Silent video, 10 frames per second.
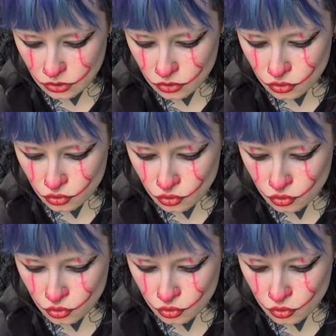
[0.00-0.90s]

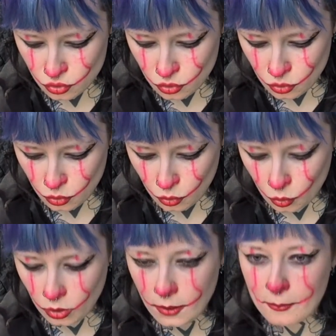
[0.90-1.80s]
So
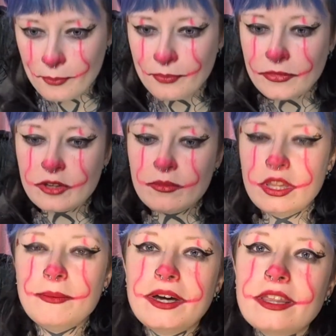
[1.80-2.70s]
let's put
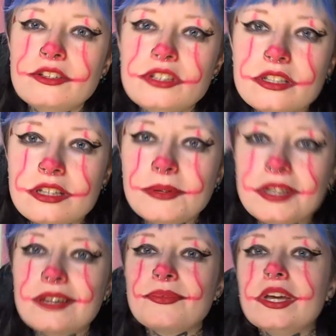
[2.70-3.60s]
that back there so you can see me
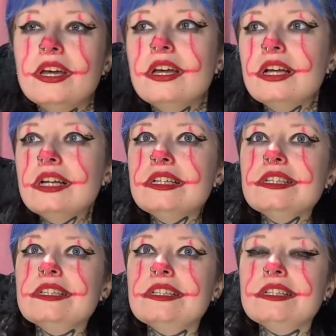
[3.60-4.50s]
again.
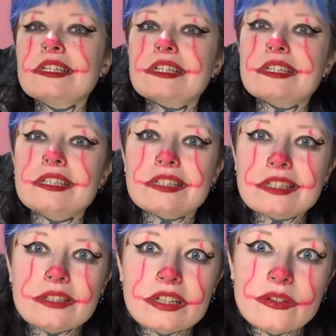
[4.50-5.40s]
Because I
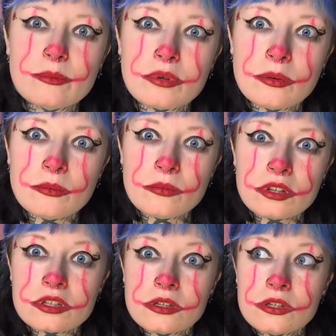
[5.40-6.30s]
don't have a problem with
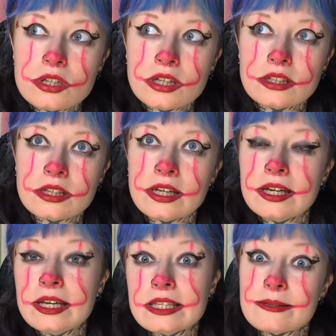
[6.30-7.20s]
the sunshine
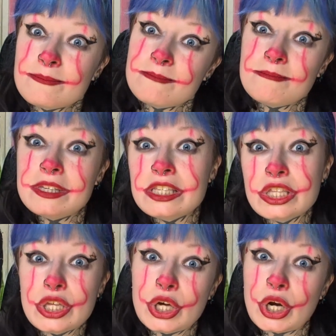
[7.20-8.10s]
today. It's
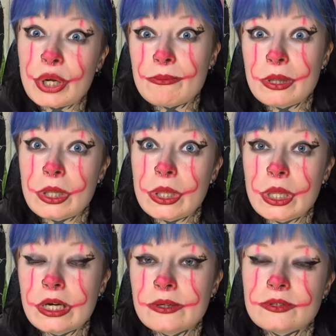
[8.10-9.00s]

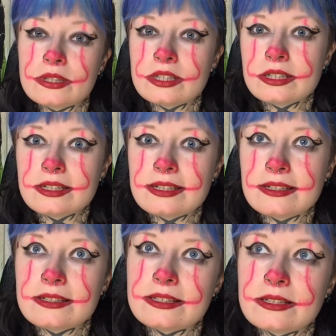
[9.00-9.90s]
miserable
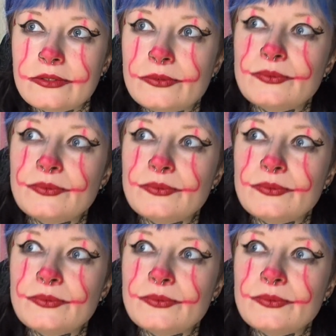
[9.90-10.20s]
outside, so